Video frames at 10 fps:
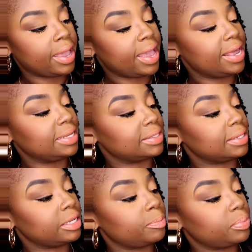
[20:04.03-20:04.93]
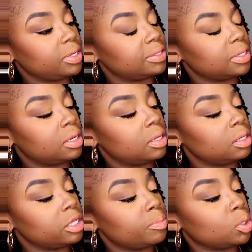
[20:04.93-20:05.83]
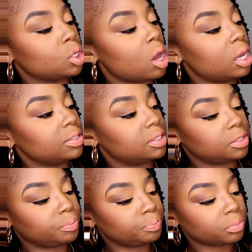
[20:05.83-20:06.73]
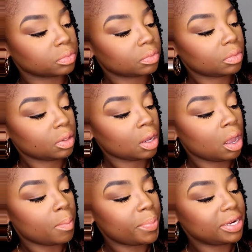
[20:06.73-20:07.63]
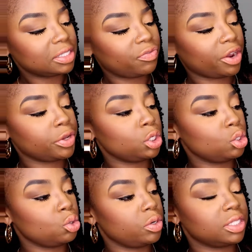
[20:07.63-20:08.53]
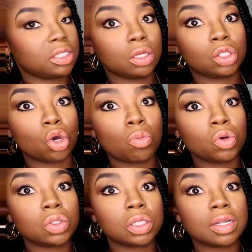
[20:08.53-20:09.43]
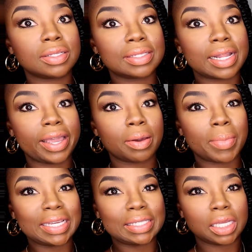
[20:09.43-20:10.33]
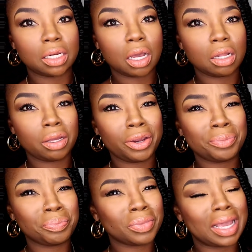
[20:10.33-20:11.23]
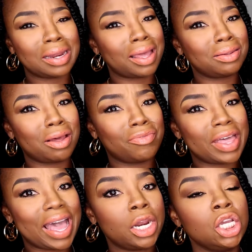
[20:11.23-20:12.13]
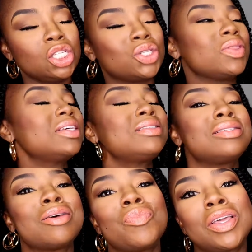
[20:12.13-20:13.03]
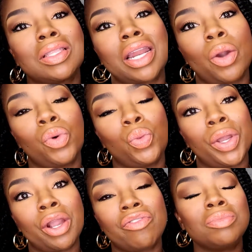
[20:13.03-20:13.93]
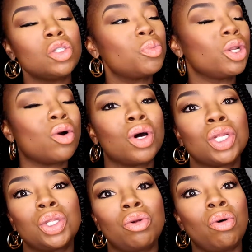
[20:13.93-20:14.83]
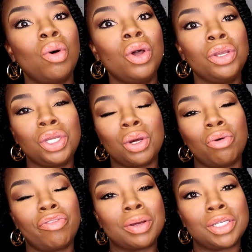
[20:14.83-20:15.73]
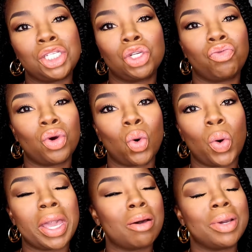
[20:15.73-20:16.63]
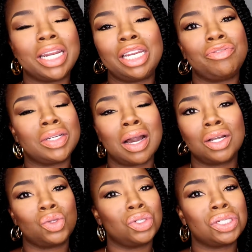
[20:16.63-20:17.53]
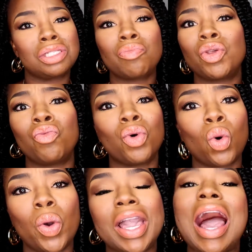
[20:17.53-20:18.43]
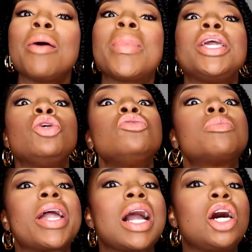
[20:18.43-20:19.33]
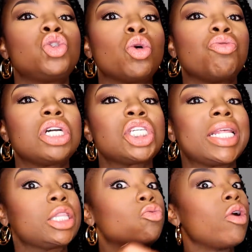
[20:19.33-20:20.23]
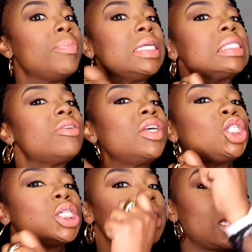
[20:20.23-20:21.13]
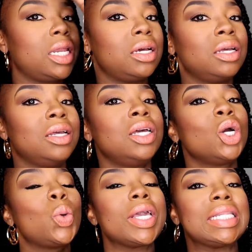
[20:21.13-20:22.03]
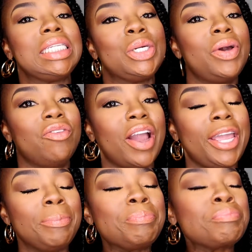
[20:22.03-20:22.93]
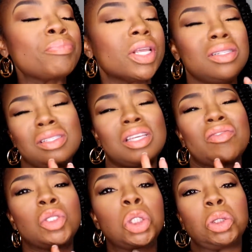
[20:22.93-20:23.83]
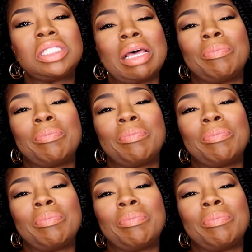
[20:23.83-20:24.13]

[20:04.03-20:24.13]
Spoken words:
And it's a lip gloss, but it's very nude. It's almost looks like my skin color, and I love that. So this is something that I would wear if I'm just putting on a little, you know, foundation real quick. I might not even contour, just something real quick. I might use my contour brush and like the remnants of it, just kind of quickly do it, right? Just to give a little